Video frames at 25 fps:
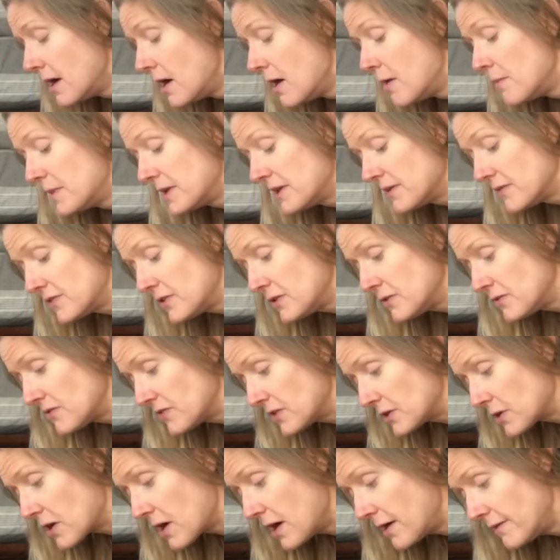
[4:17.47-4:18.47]
But if you
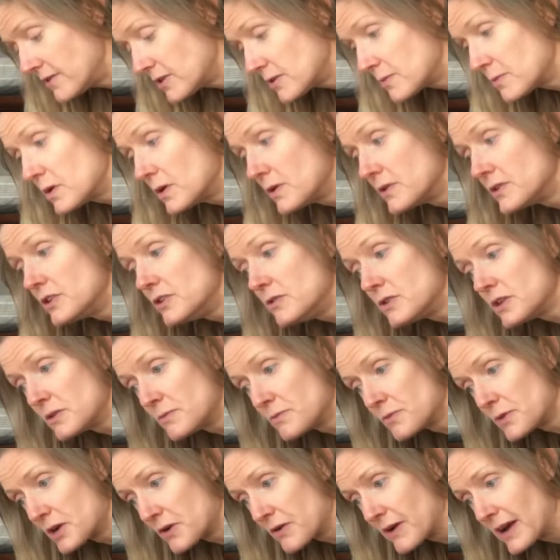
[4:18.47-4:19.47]
feel comfortable and you can
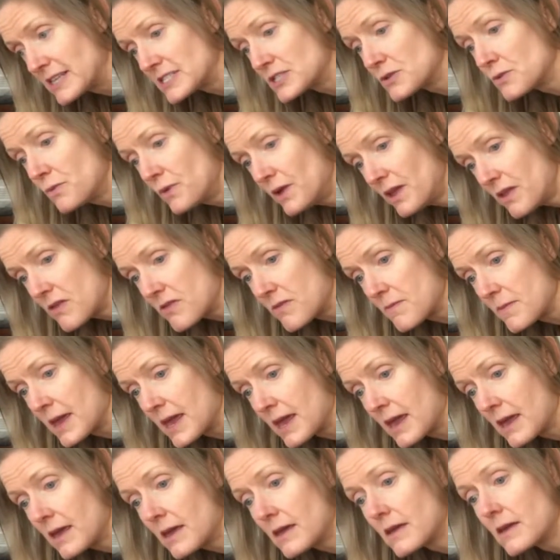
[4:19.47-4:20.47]
progress with
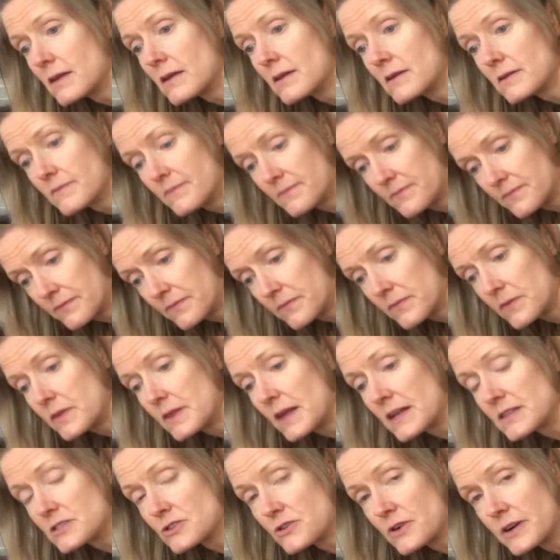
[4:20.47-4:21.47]
me,
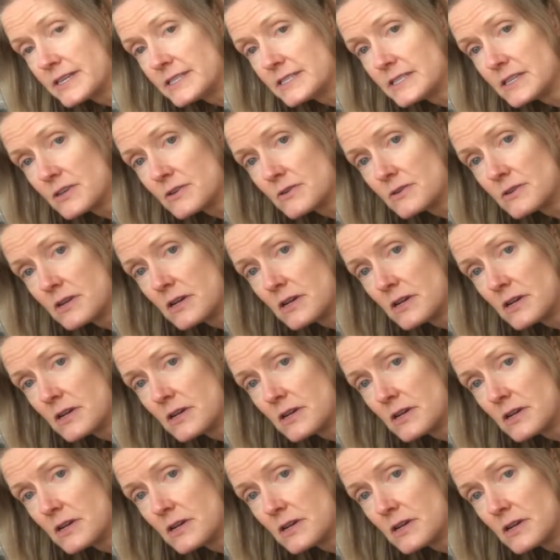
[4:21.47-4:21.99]
that's great too.